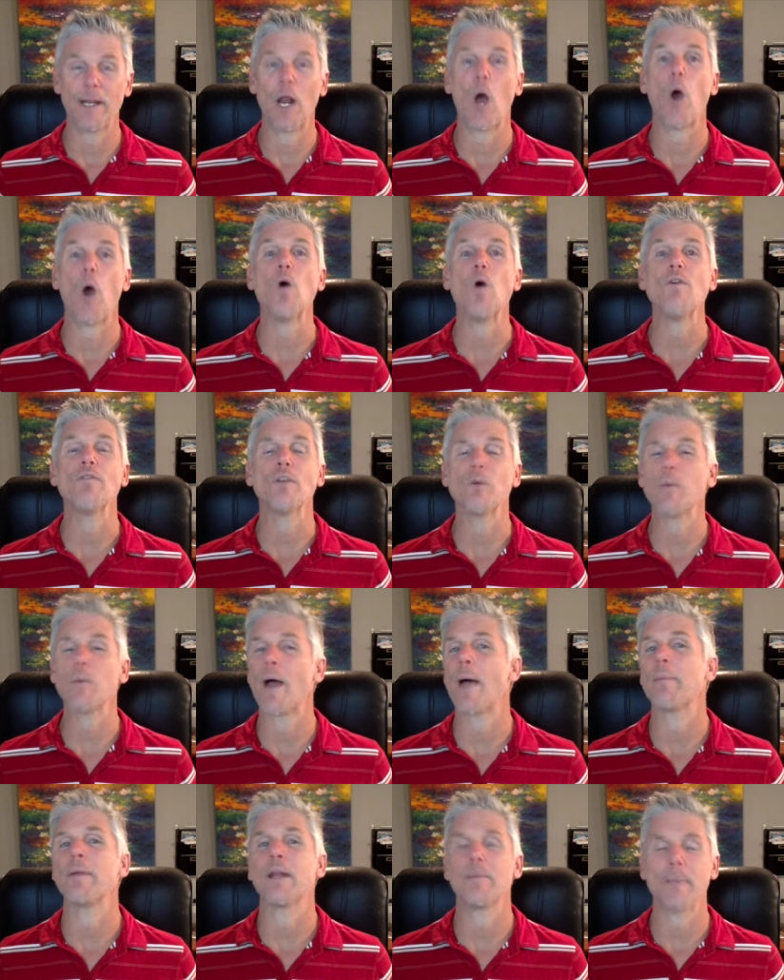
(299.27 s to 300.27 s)
be an
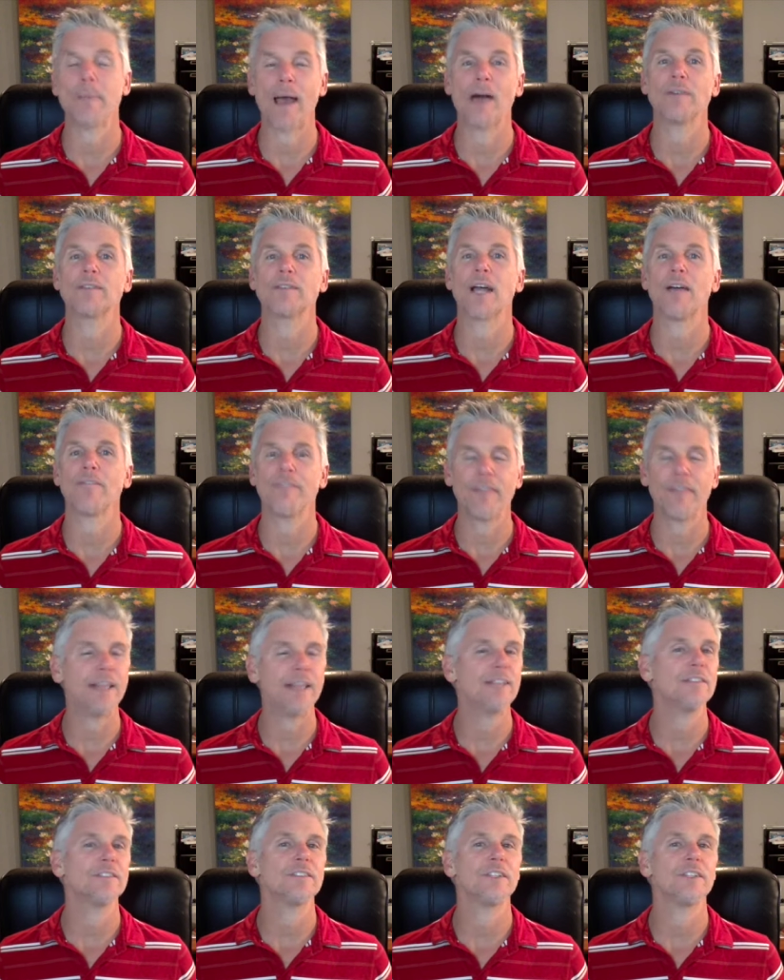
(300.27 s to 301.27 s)
overwhelming amount of
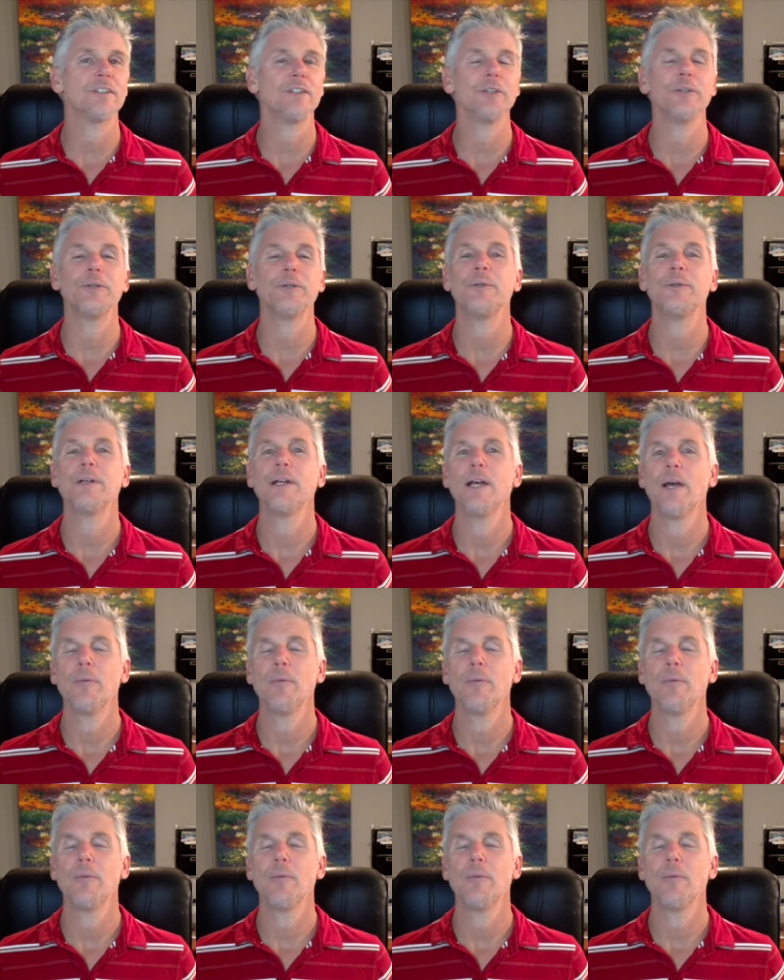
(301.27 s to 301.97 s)
things to do,